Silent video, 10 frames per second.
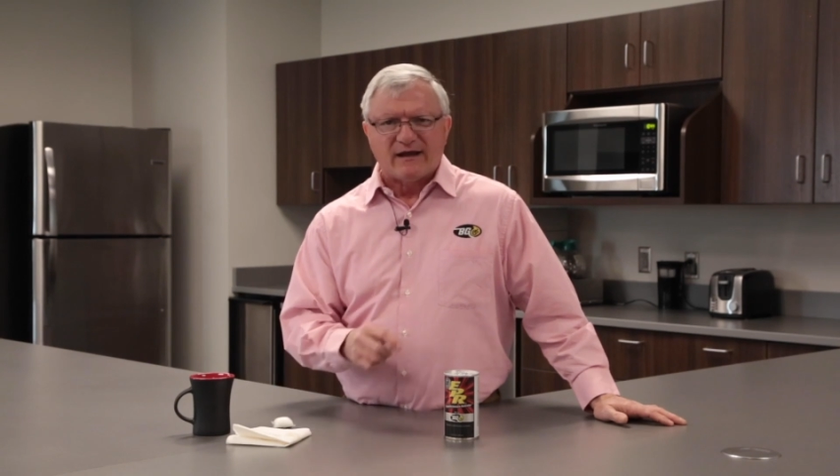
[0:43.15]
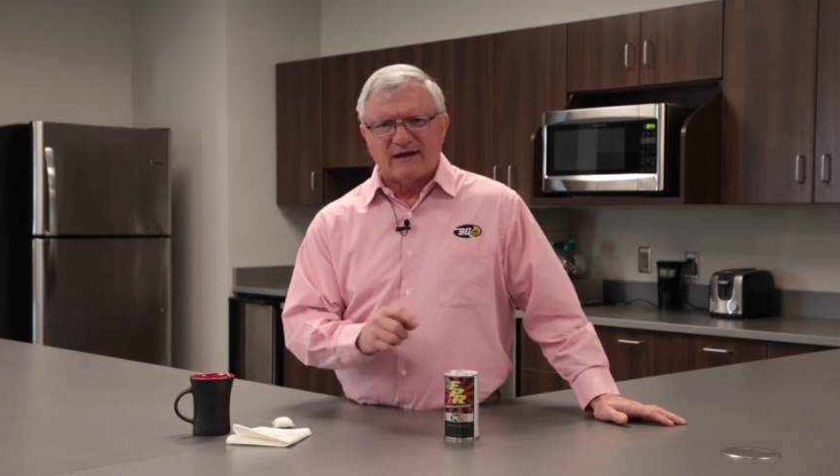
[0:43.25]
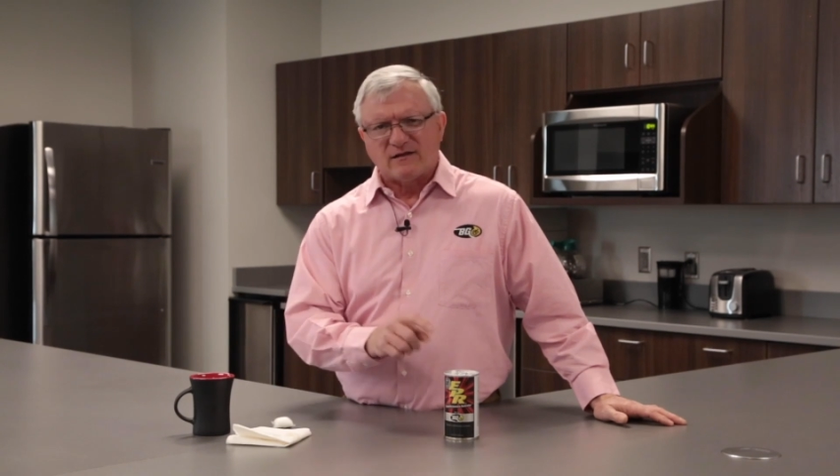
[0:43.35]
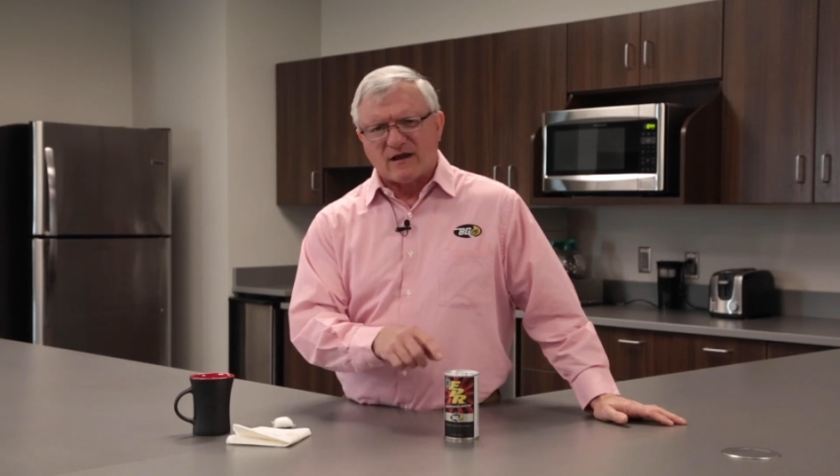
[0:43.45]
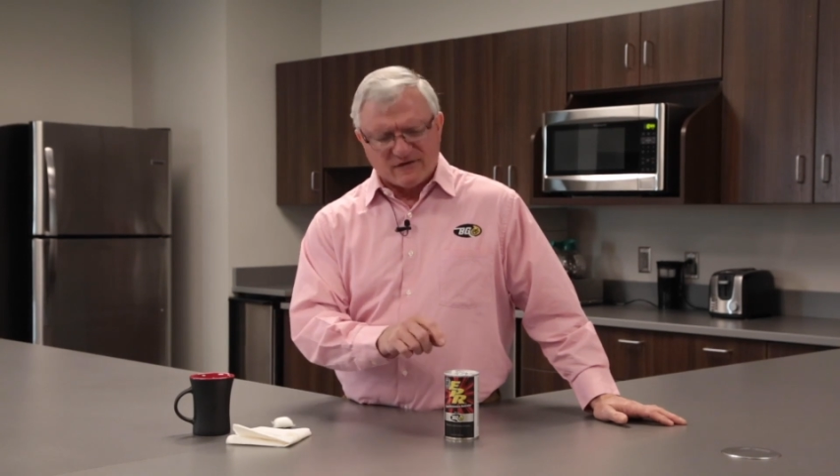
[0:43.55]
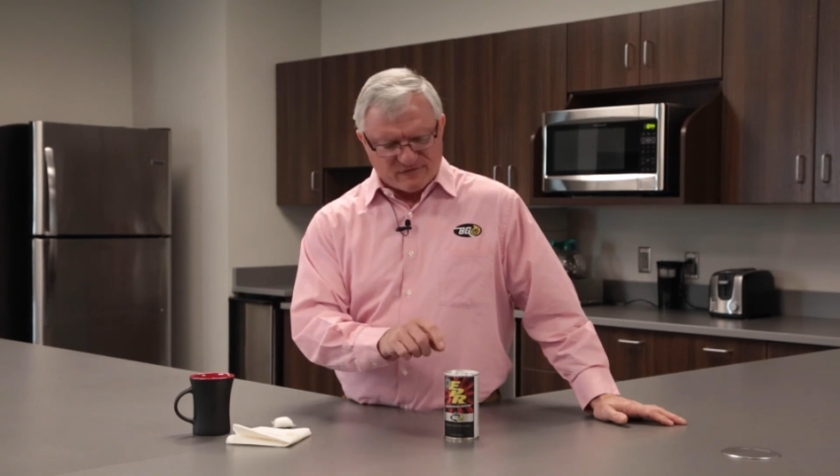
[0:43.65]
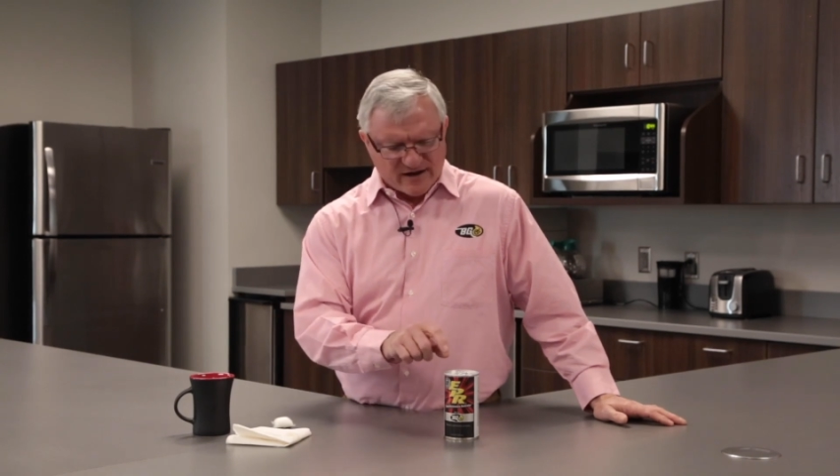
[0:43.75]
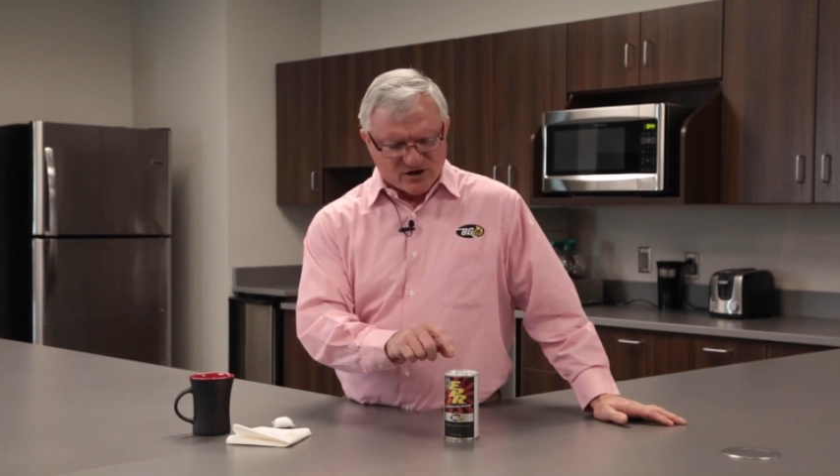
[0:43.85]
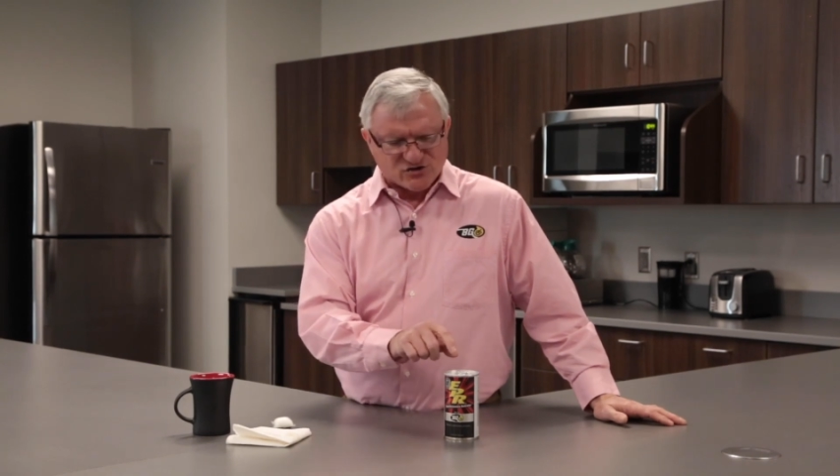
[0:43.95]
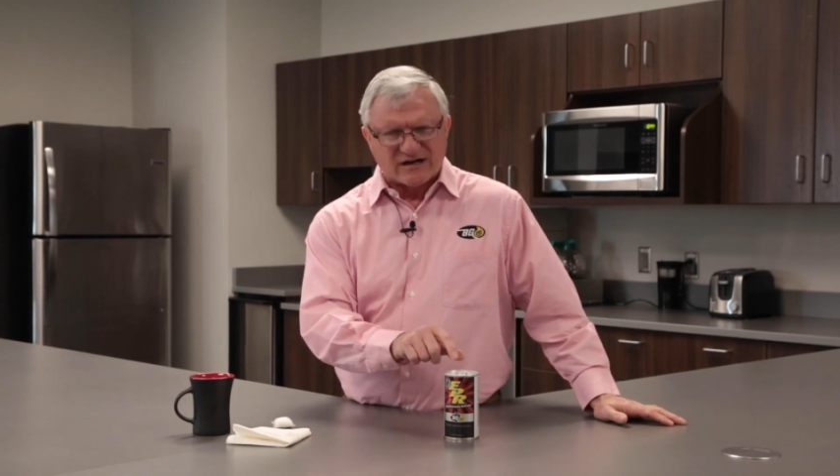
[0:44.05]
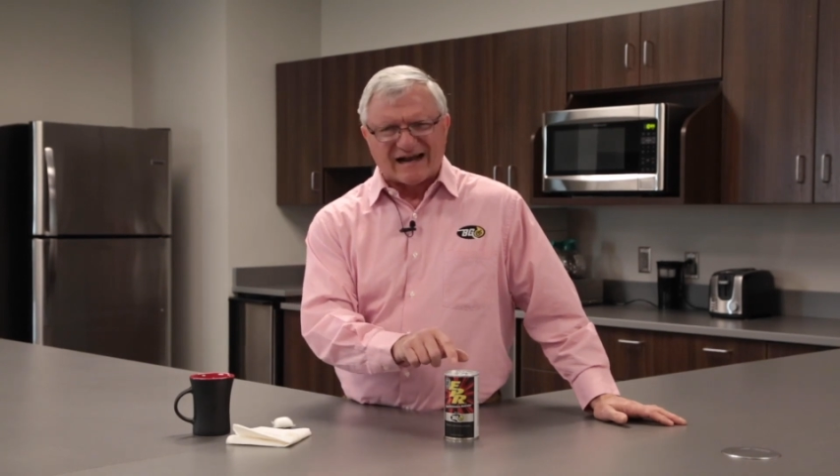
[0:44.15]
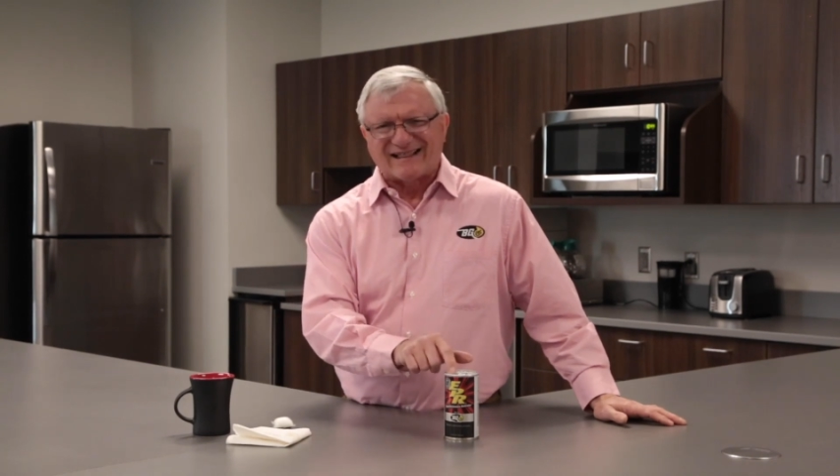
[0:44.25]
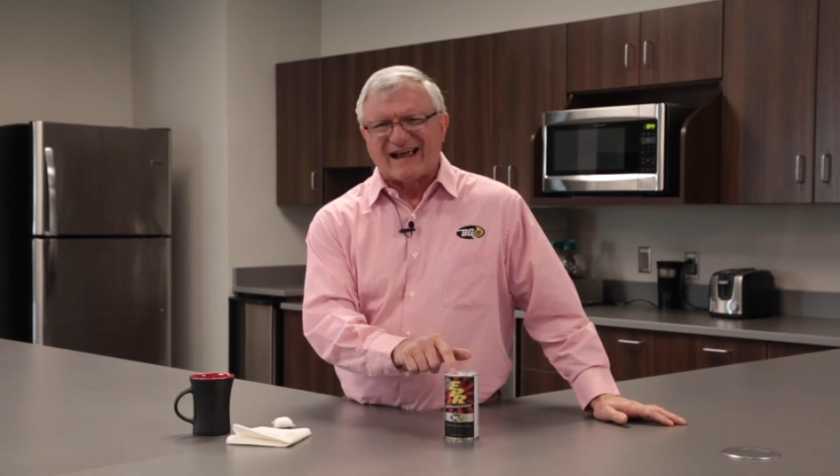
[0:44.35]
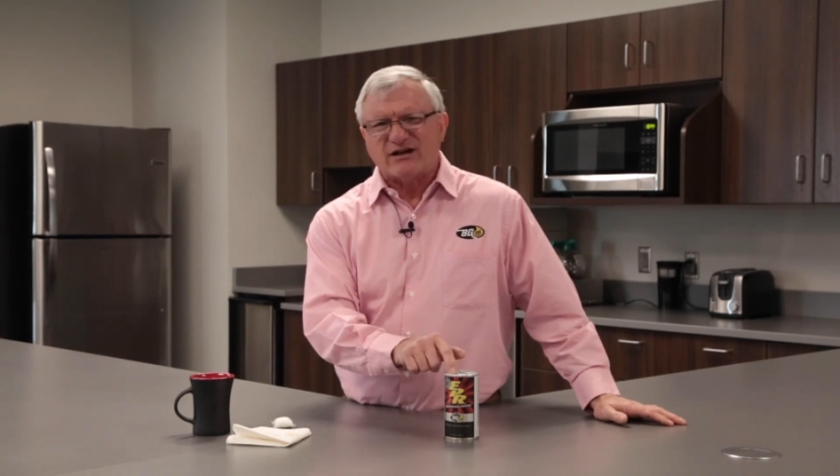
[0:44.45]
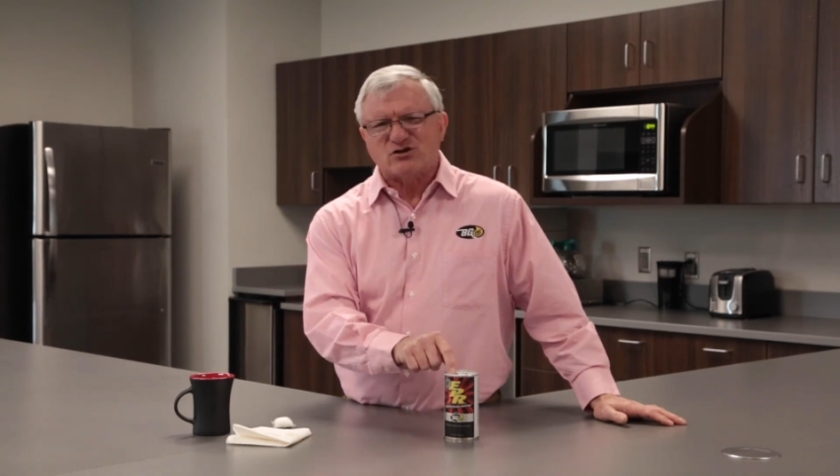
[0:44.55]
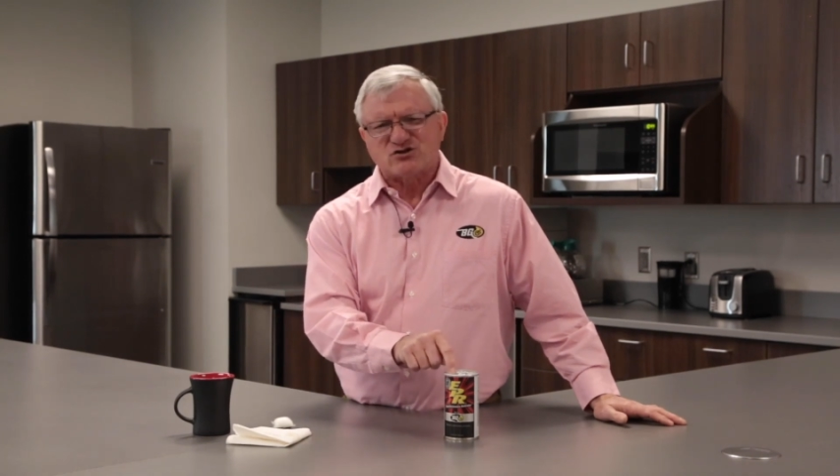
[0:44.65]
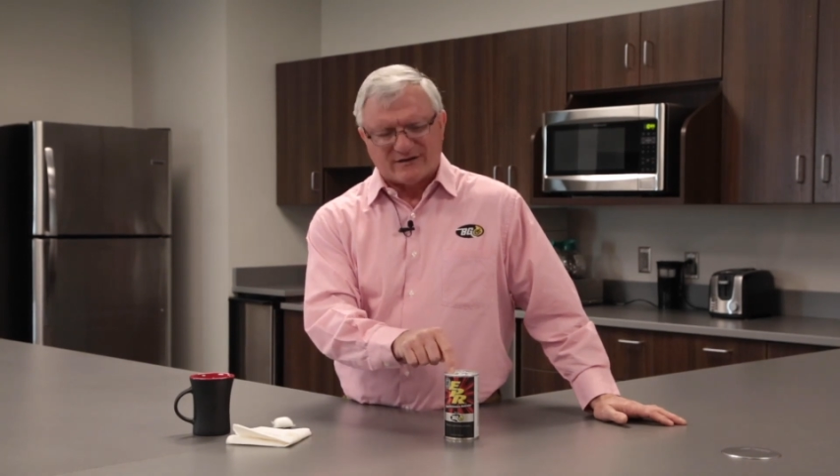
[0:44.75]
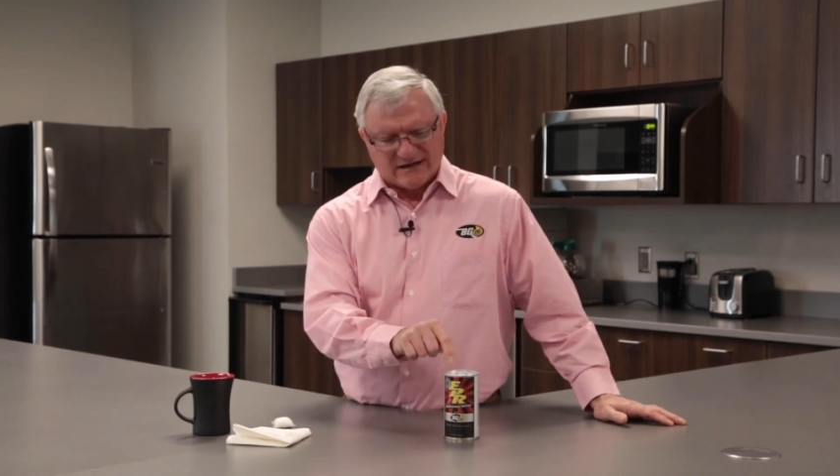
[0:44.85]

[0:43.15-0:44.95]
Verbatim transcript: In like fashion, I'd like to